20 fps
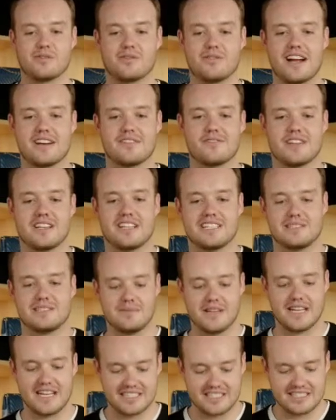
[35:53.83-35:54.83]
correct for
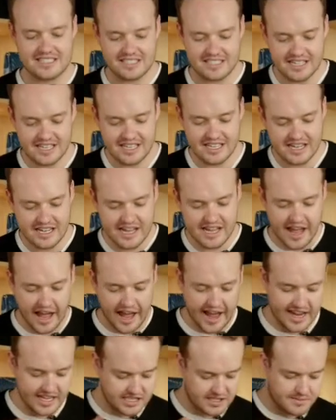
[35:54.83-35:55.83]
this piece.
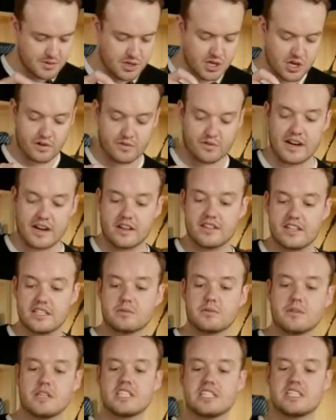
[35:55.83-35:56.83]
It's beautiful. Now
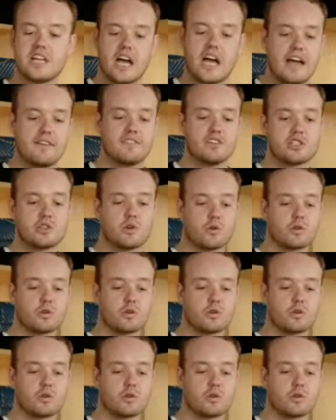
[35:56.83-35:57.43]
this one does not have a